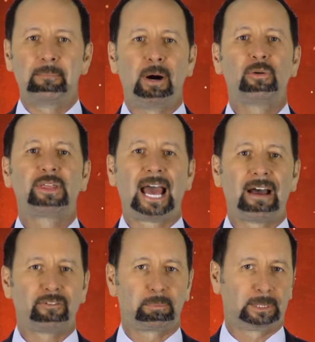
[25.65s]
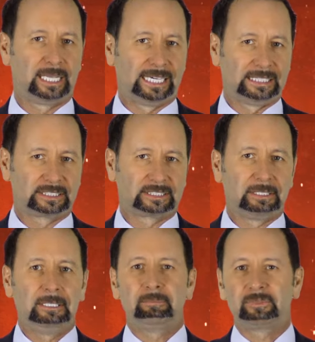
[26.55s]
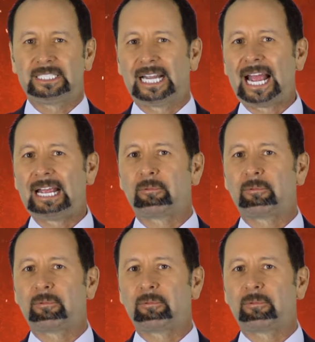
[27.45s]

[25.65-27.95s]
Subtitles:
Both have a place. Today,